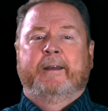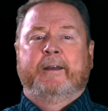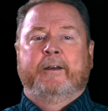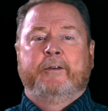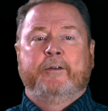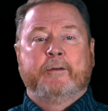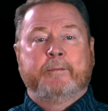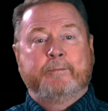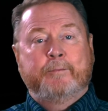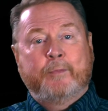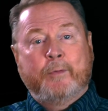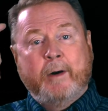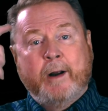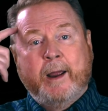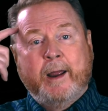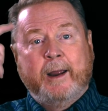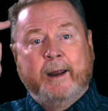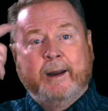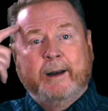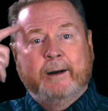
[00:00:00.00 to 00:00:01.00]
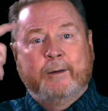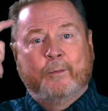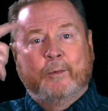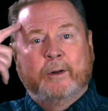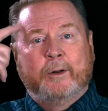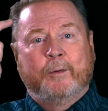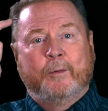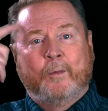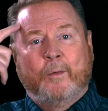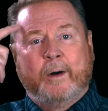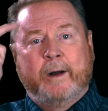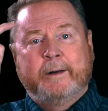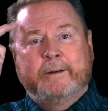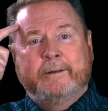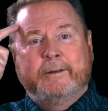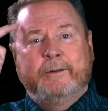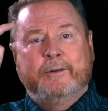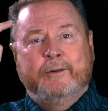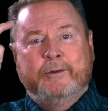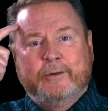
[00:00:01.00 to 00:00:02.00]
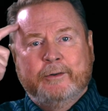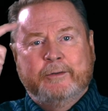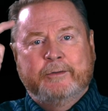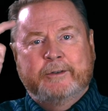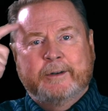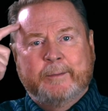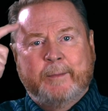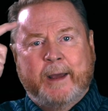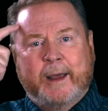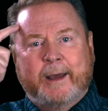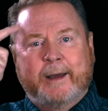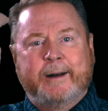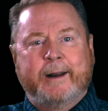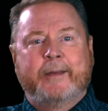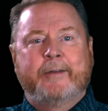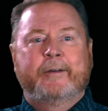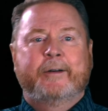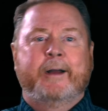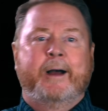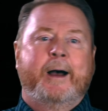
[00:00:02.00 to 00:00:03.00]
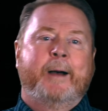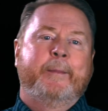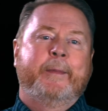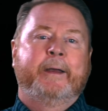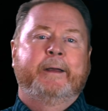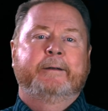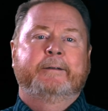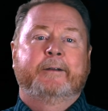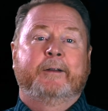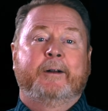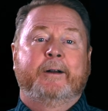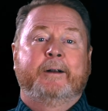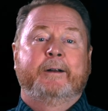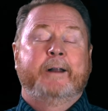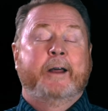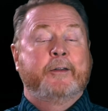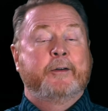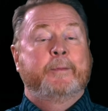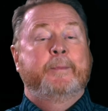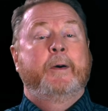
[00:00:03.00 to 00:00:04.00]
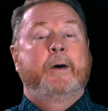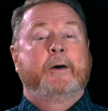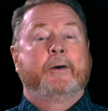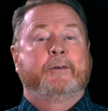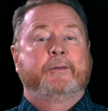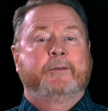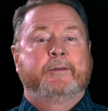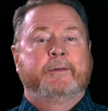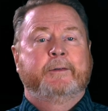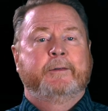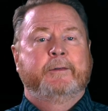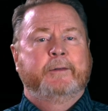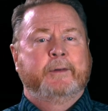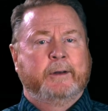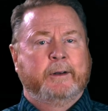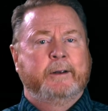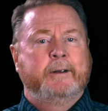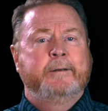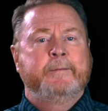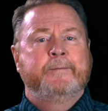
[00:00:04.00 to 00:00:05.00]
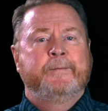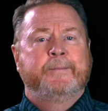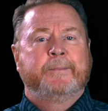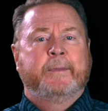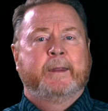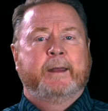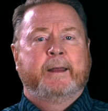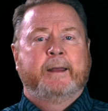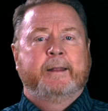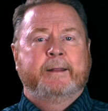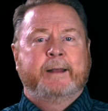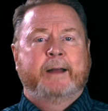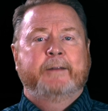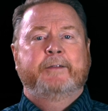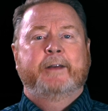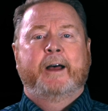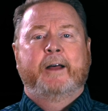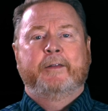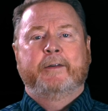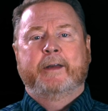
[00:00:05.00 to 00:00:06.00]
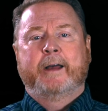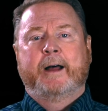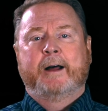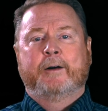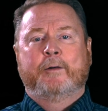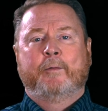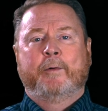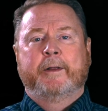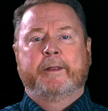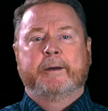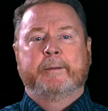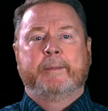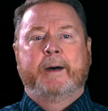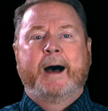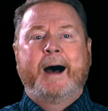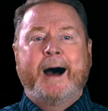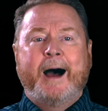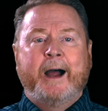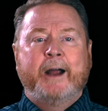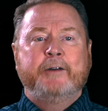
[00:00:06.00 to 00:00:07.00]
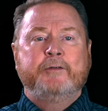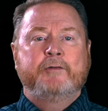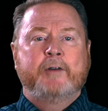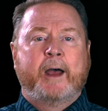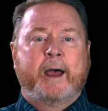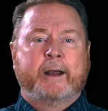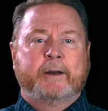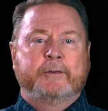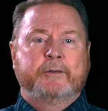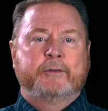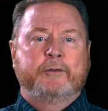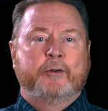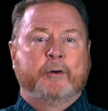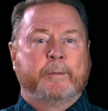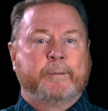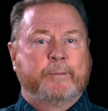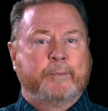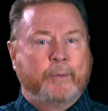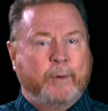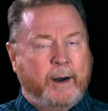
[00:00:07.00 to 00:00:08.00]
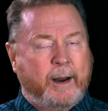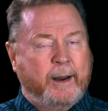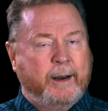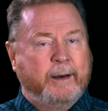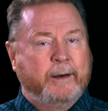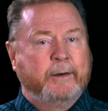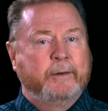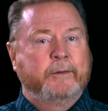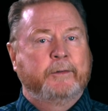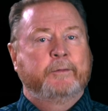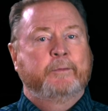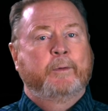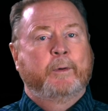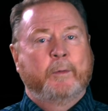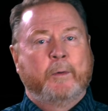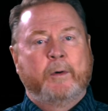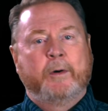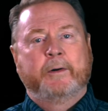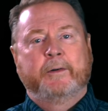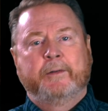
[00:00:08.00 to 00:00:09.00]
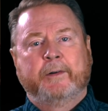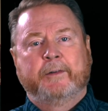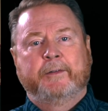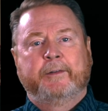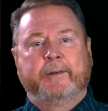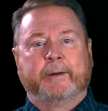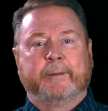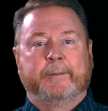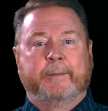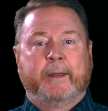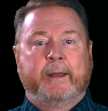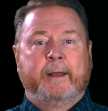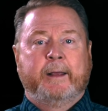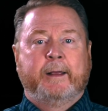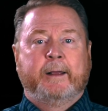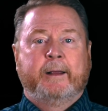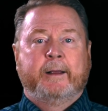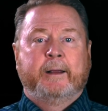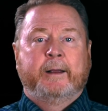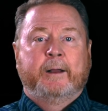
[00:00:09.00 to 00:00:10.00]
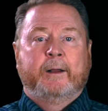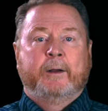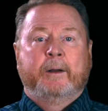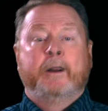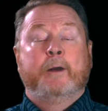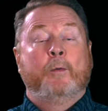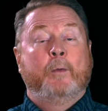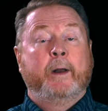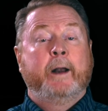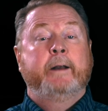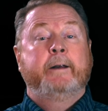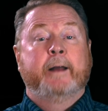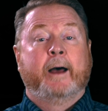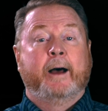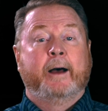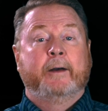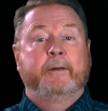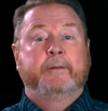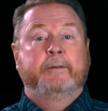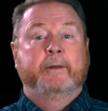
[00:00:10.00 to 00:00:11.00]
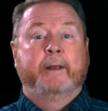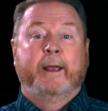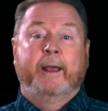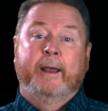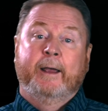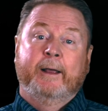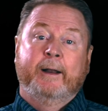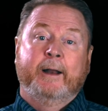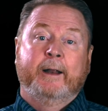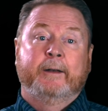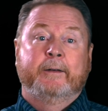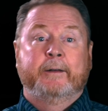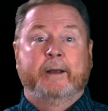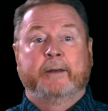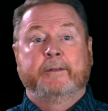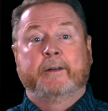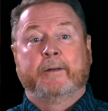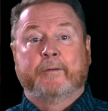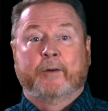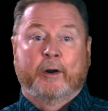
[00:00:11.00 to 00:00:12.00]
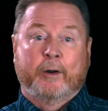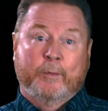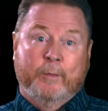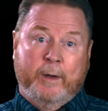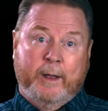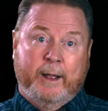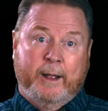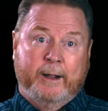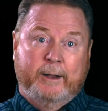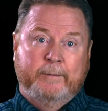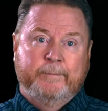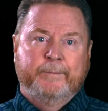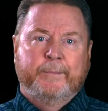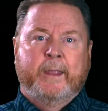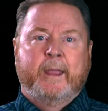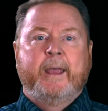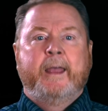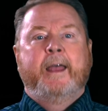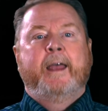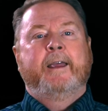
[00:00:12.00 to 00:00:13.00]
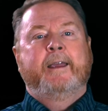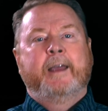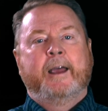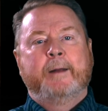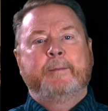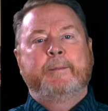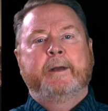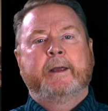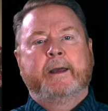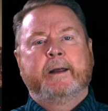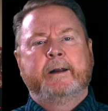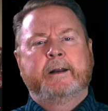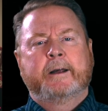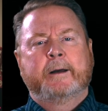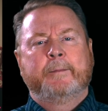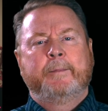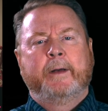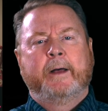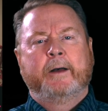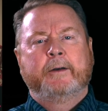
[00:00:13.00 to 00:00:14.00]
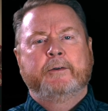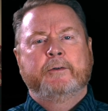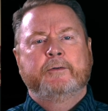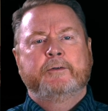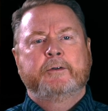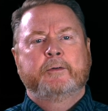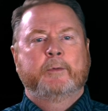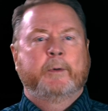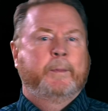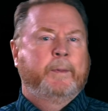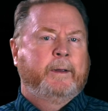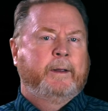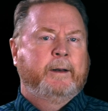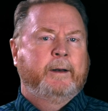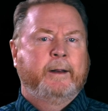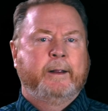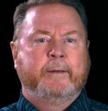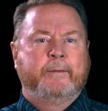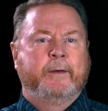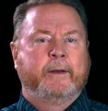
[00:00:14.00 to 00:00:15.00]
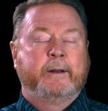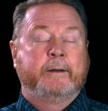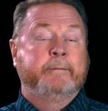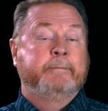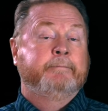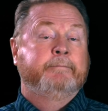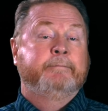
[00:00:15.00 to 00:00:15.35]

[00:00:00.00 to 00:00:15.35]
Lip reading: Your brain will want you to make another comment on another post. See? That's how the algorithm hijacks your brain's reward system. When it does, and it does it very well, it can begin to compel you to repeat even